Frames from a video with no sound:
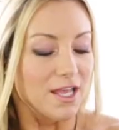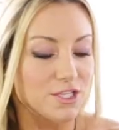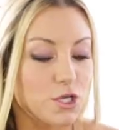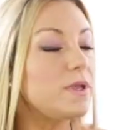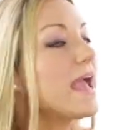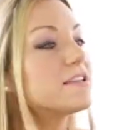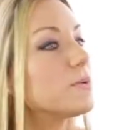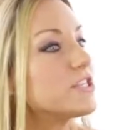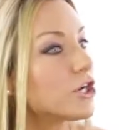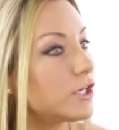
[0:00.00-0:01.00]
So yeah, so
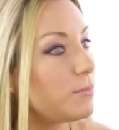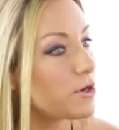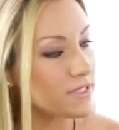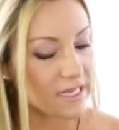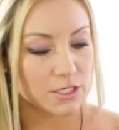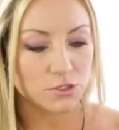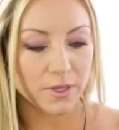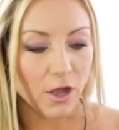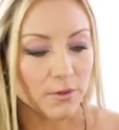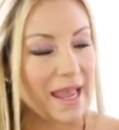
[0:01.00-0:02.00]
I started posting and
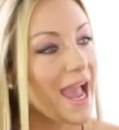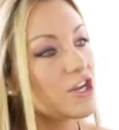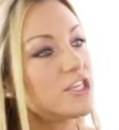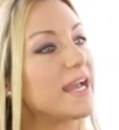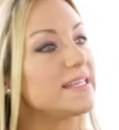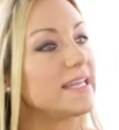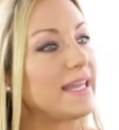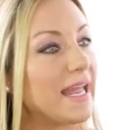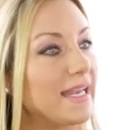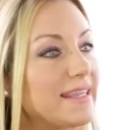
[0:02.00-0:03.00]
doing all my hashtags, and
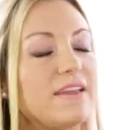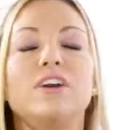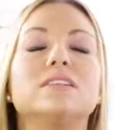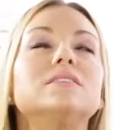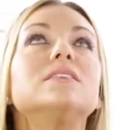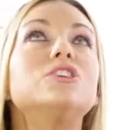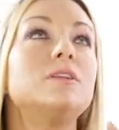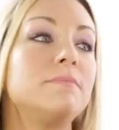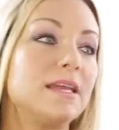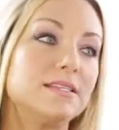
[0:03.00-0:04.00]
oh then oh they've gosh. got such an
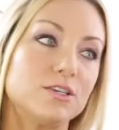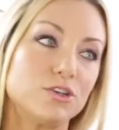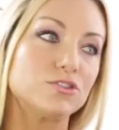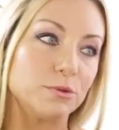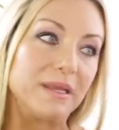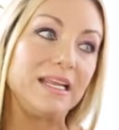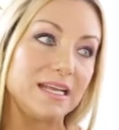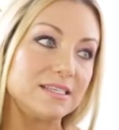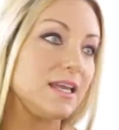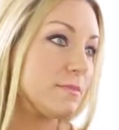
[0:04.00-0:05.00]
amazing social
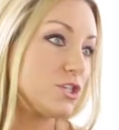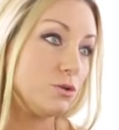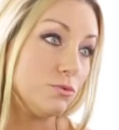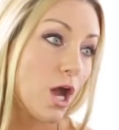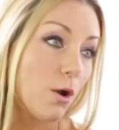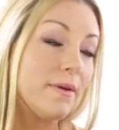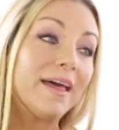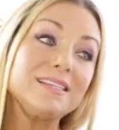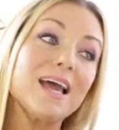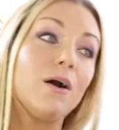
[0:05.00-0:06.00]
media team, as you yes, know, and
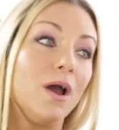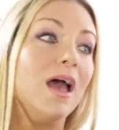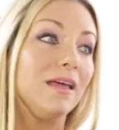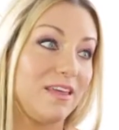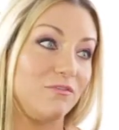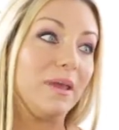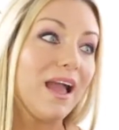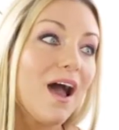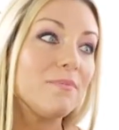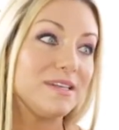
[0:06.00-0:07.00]
yes. that's how they've
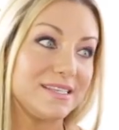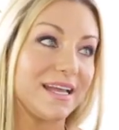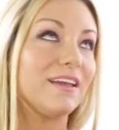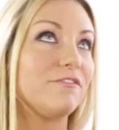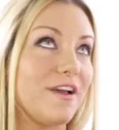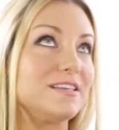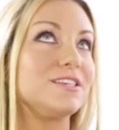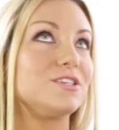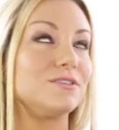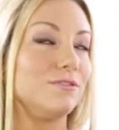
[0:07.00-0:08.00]
become the second
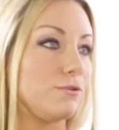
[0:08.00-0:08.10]
fastest right.